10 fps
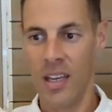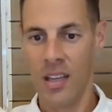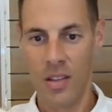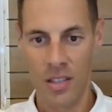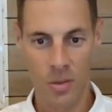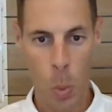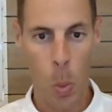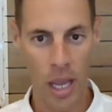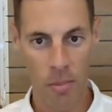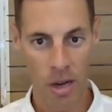This is
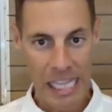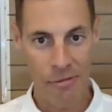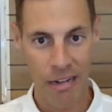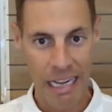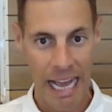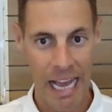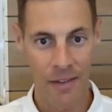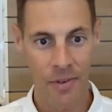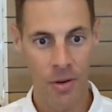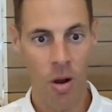where my
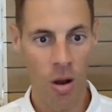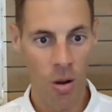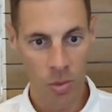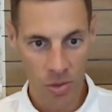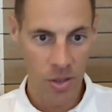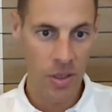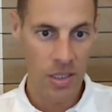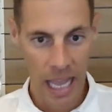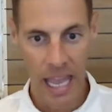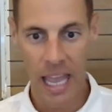3.5-year-old will do a
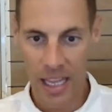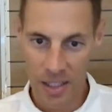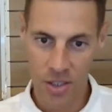dance.